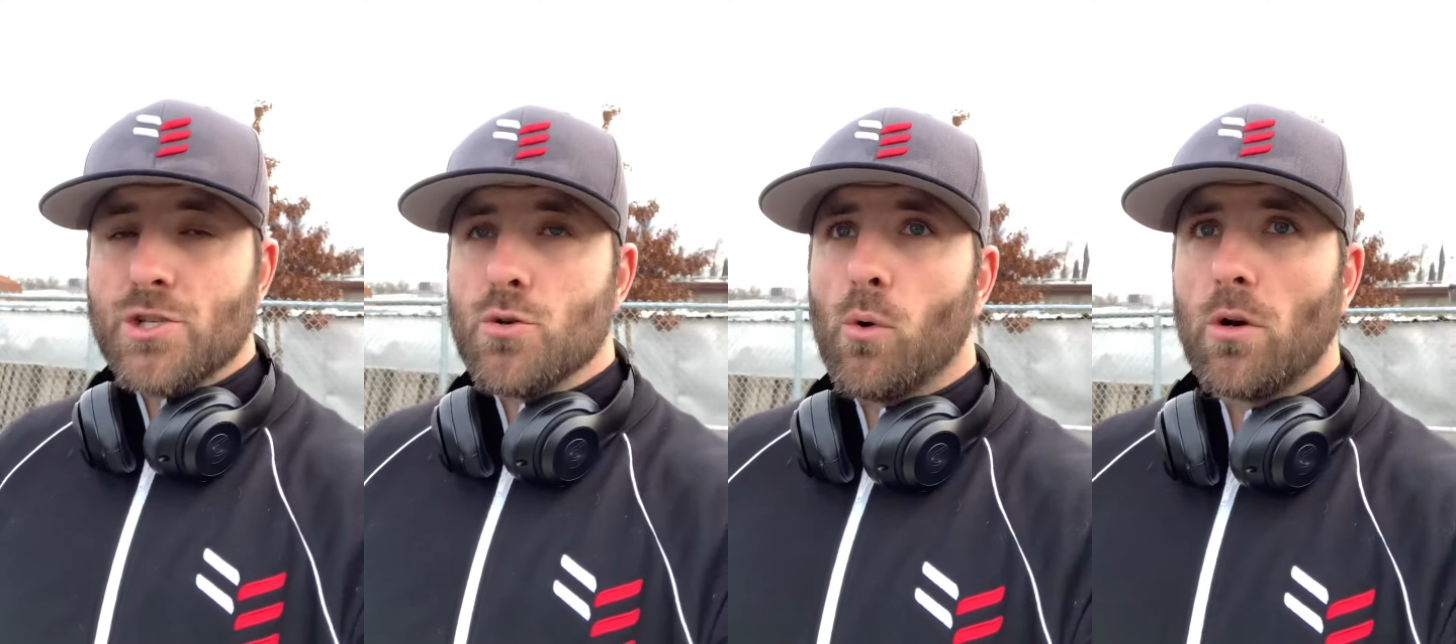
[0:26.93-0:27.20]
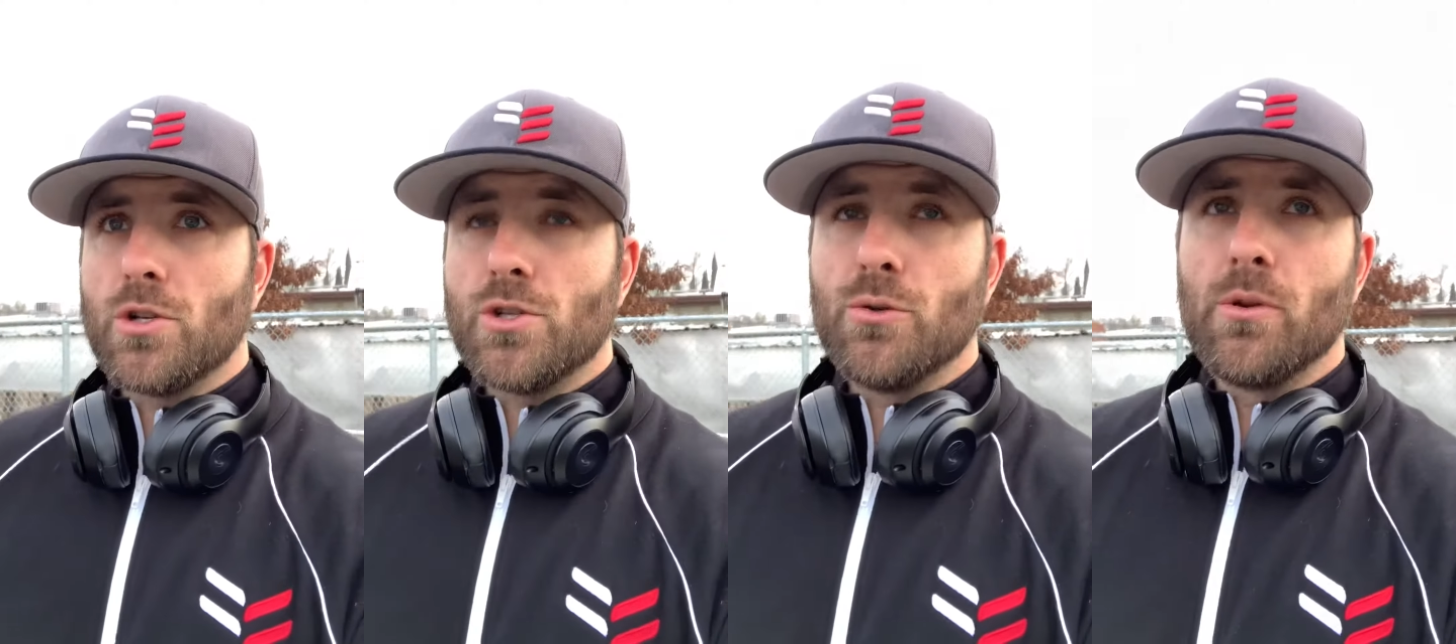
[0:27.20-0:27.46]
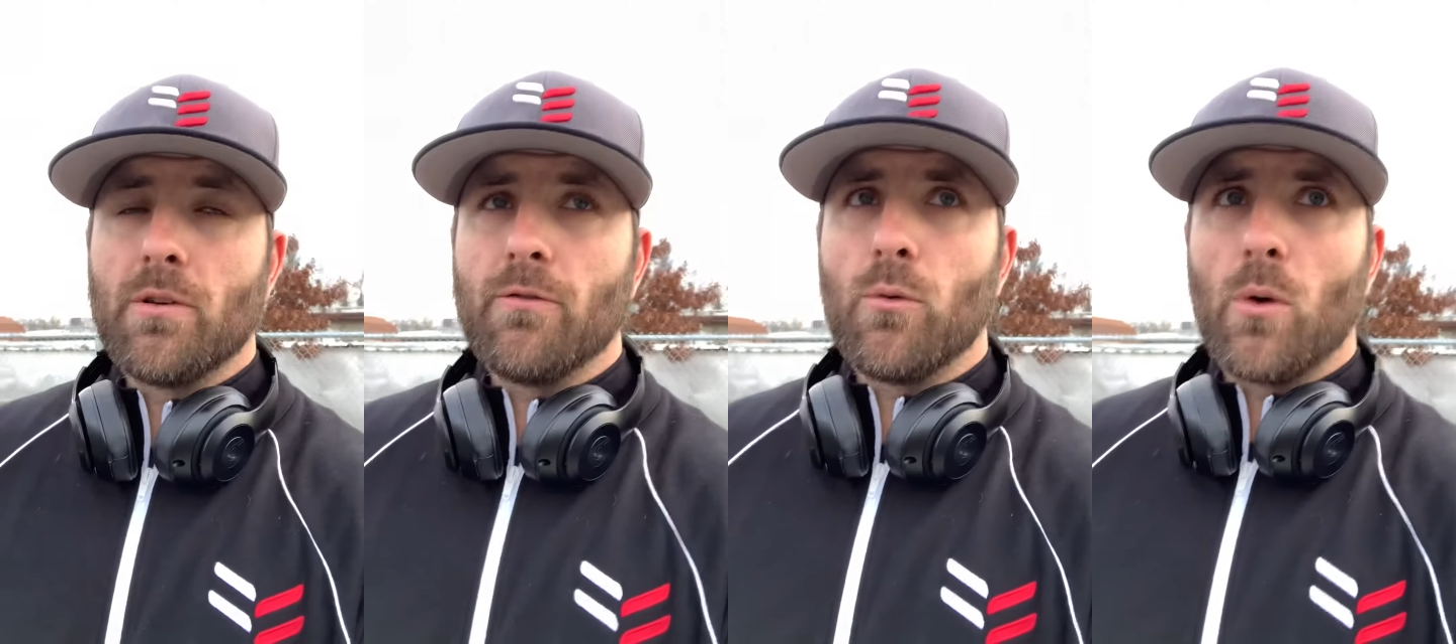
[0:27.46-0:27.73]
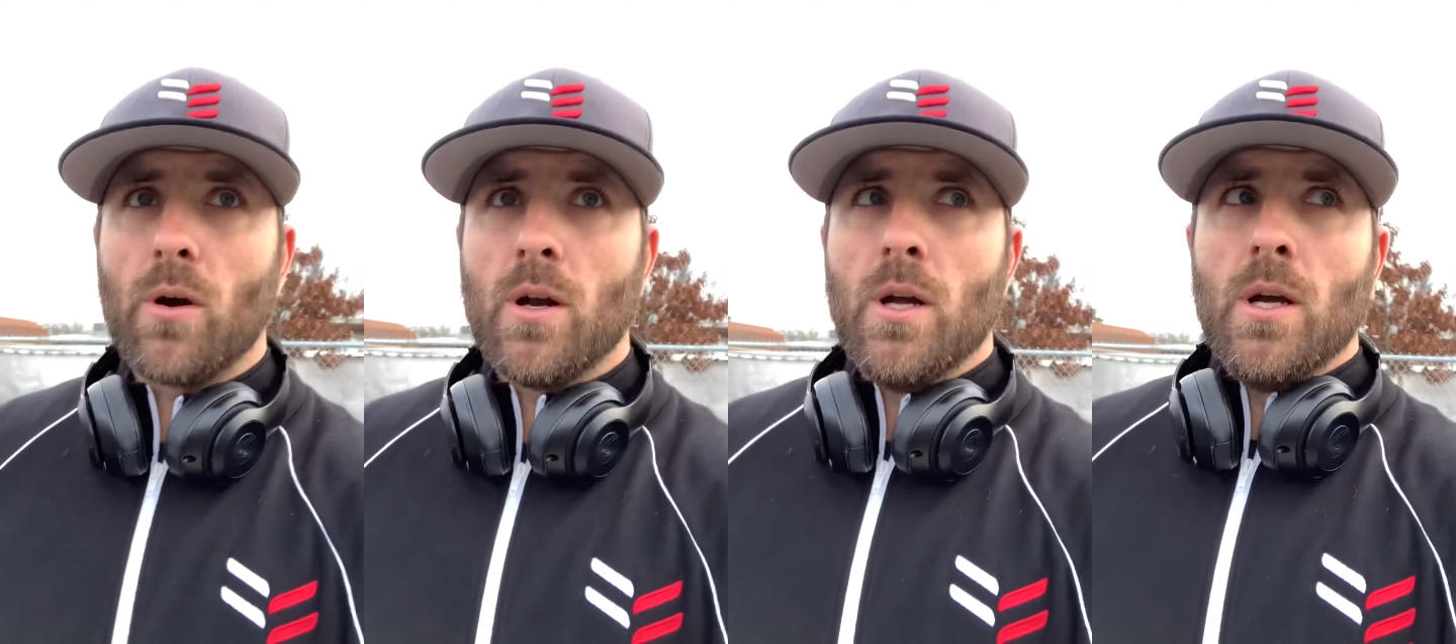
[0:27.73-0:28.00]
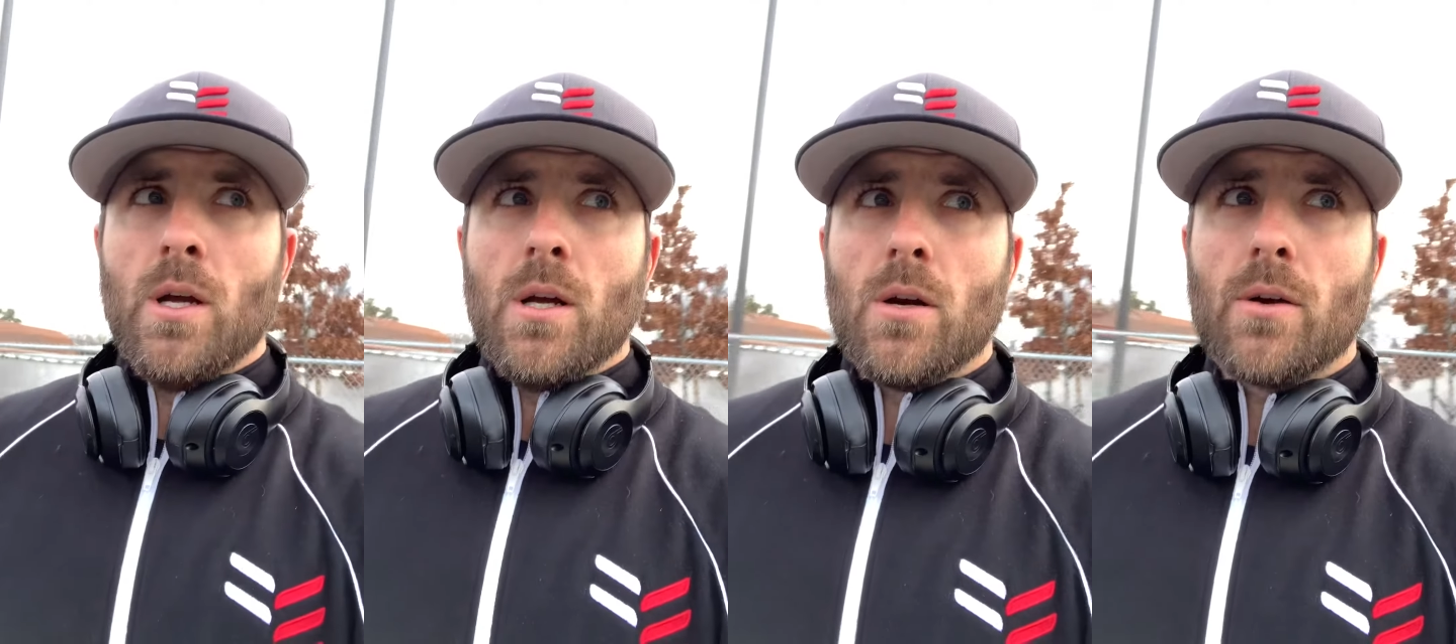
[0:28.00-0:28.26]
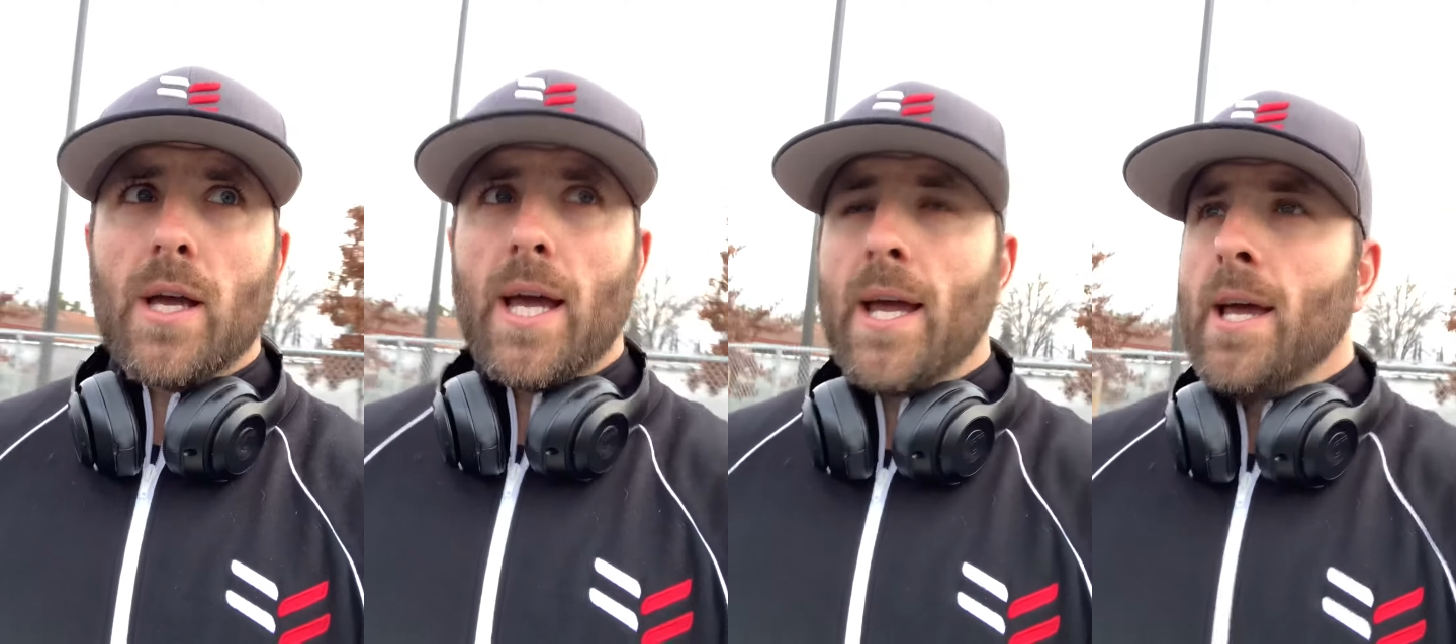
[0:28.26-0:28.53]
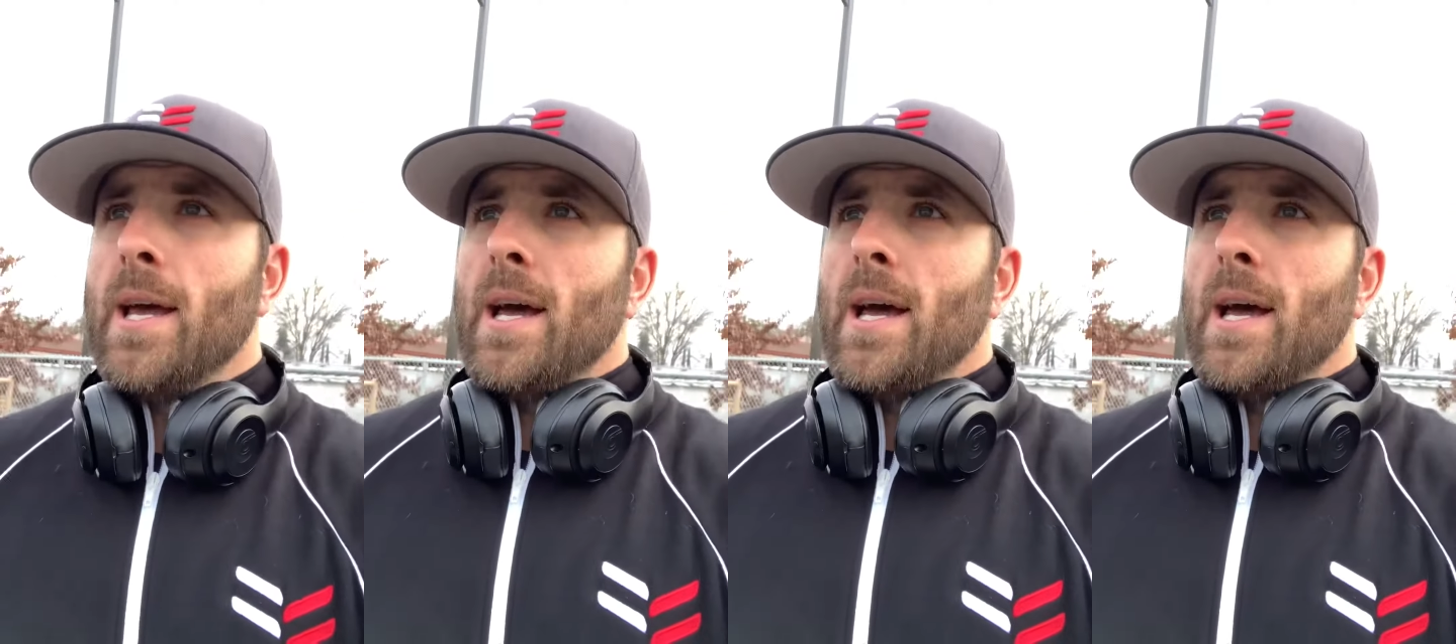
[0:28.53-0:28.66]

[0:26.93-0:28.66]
you are shooting for, okay?